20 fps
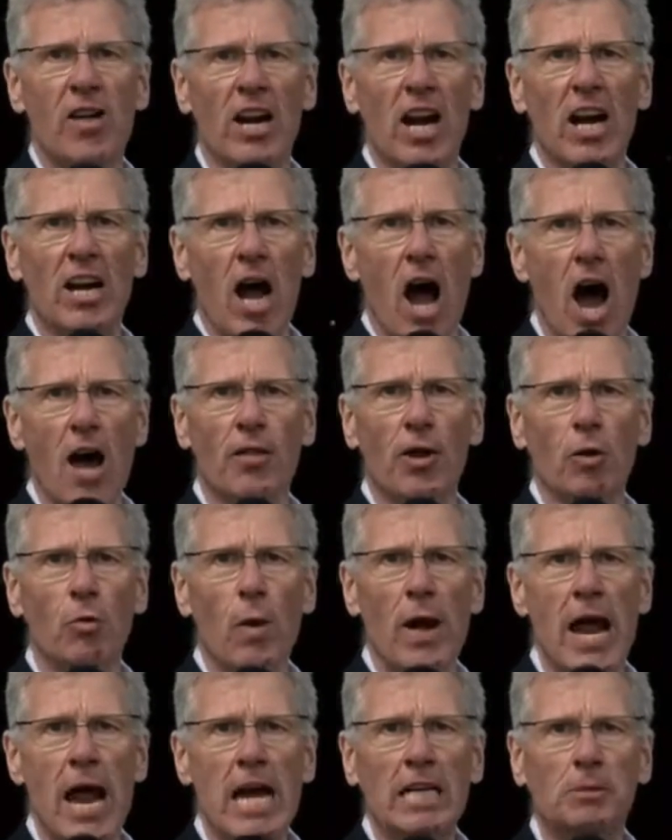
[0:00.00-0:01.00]
There are
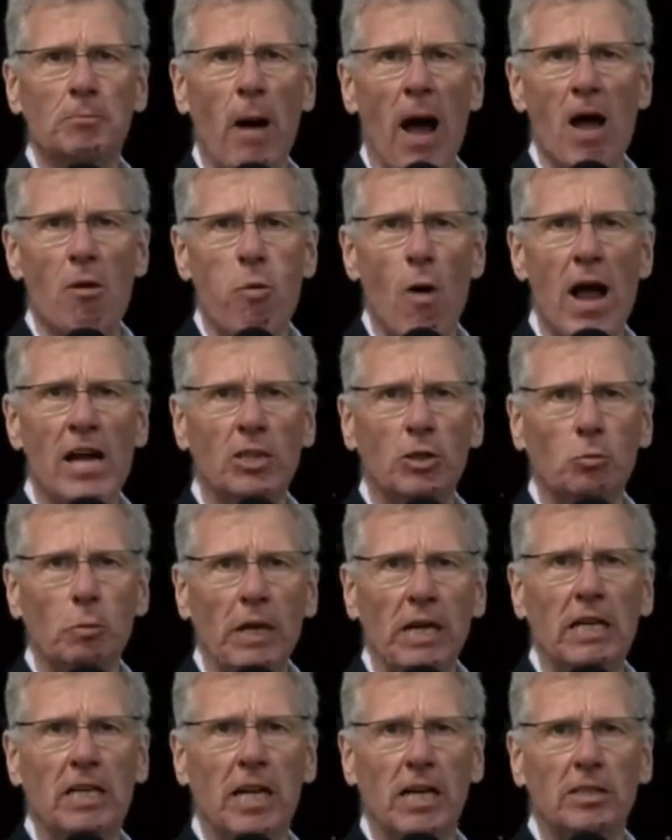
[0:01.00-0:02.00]
other ways by
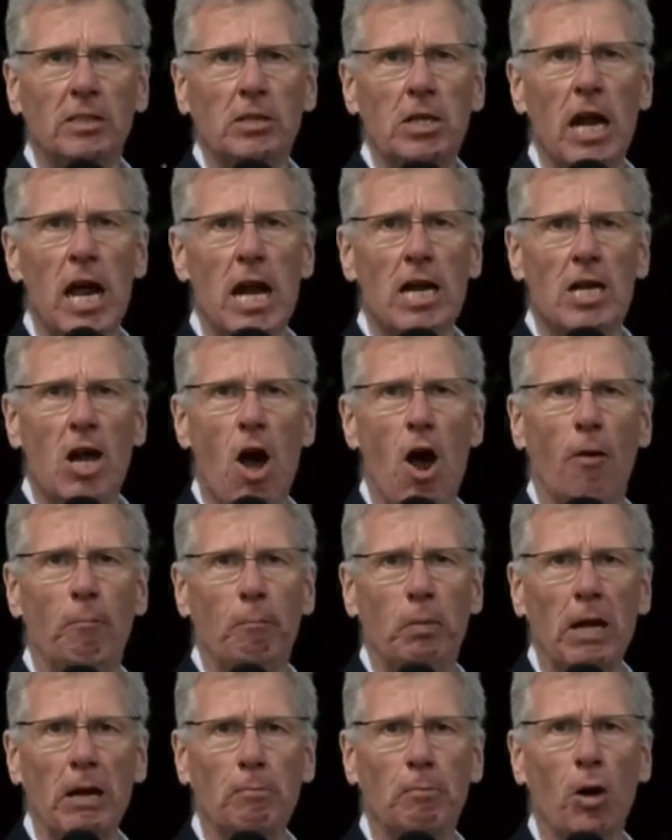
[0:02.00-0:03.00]
which we can take
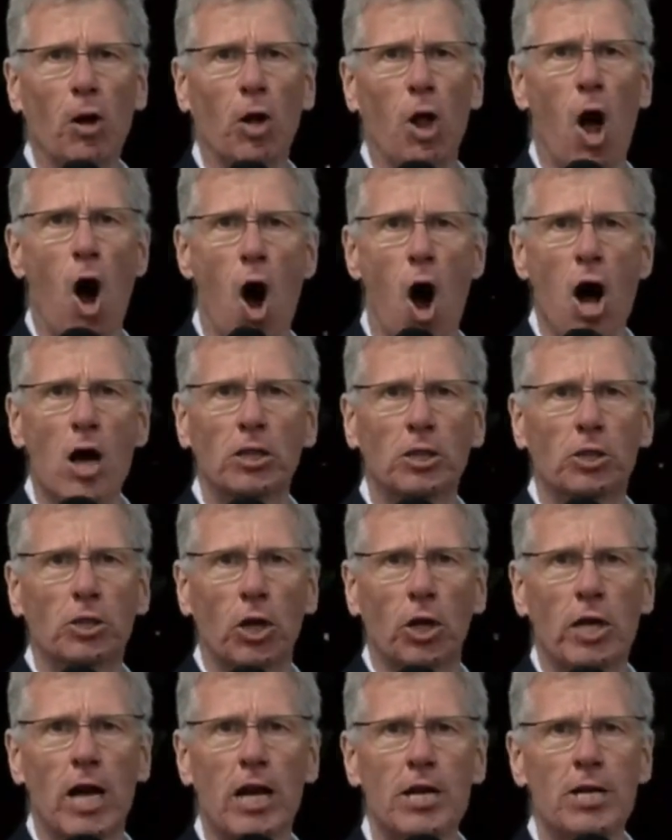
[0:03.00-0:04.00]
our people on
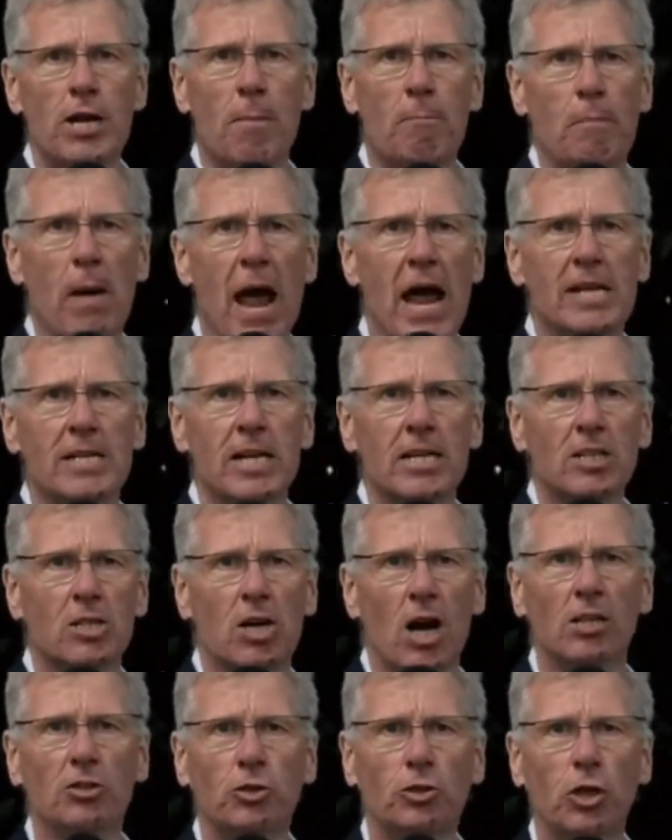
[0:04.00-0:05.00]
to an
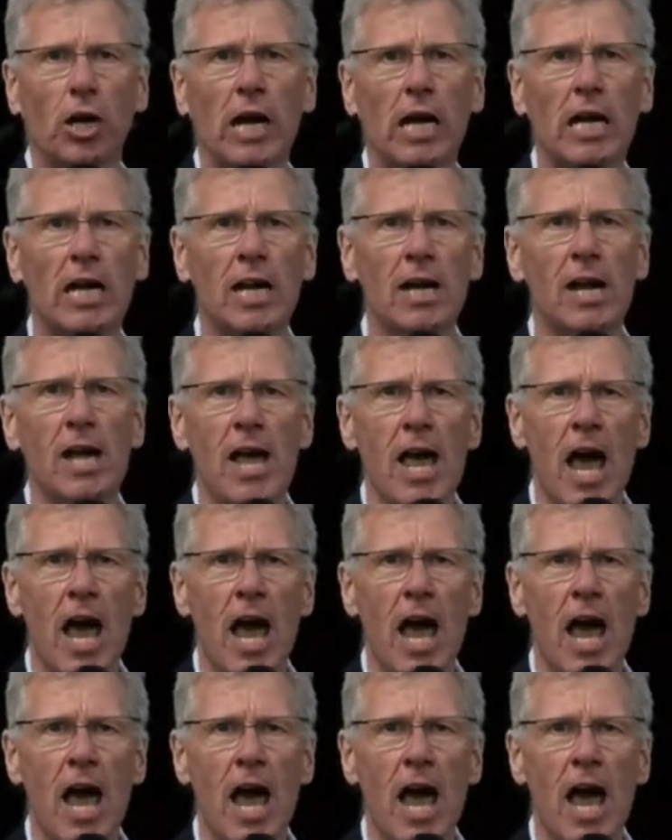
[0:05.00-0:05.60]
independent country